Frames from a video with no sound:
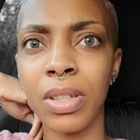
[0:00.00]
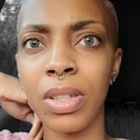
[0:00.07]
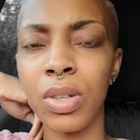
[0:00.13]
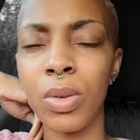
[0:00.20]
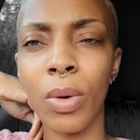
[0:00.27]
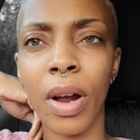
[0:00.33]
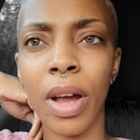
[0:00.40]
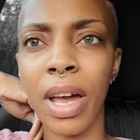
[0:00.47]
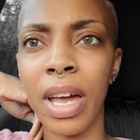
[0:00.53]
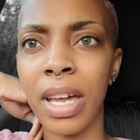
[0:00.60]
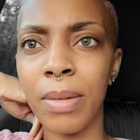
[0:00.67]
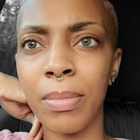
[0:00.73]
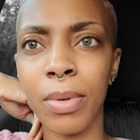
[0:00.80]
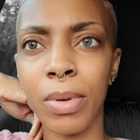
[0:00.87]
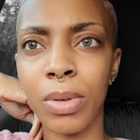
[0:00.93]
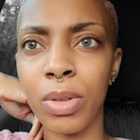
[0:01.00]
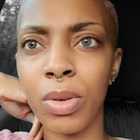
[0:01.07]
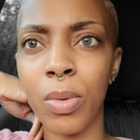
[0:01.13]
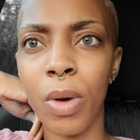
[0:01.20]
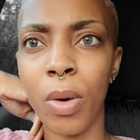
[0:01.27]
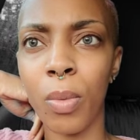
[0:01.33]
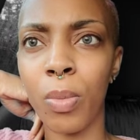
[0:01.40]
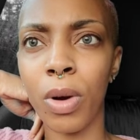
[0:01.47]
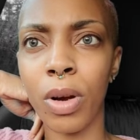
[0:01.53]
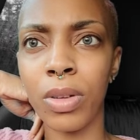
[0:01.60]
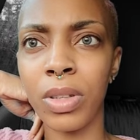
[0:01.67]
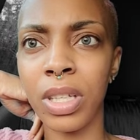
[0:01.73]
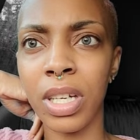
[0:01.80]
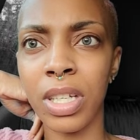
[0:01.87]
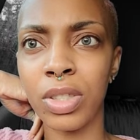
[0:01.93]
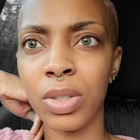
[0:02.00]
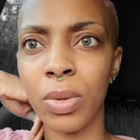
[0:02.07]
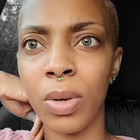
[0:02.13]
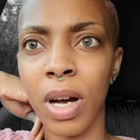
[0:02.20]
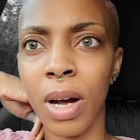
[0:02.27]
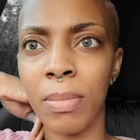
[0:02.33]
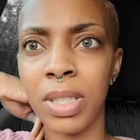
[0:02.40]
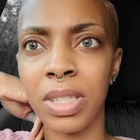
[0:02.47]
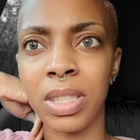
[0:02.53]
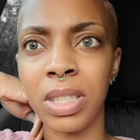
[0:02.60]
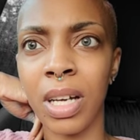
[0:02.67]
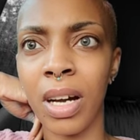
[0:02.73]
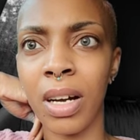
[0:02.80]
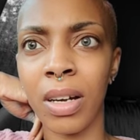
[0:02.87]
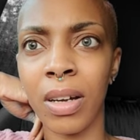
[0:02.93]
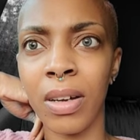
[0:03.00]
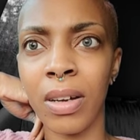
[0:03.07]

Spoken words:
You are able. You are worthy, Yeshua HaMashiach.